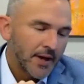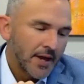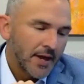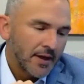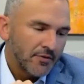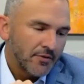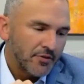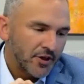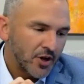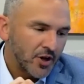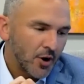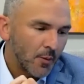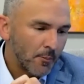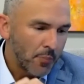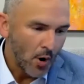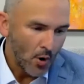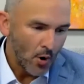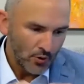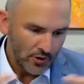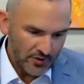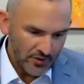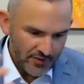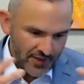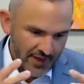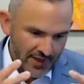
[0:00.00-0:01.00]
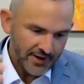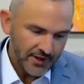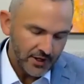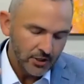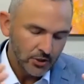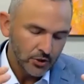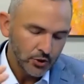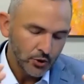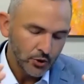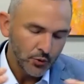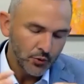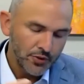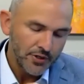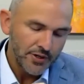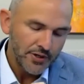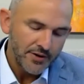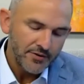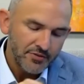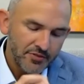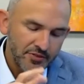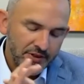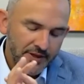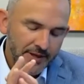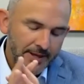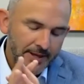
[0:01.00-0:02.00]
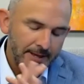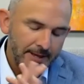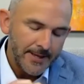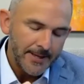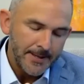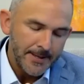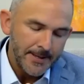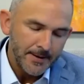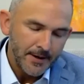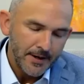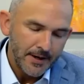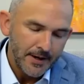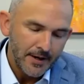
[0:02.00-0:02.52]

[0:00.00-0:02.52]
The component that included the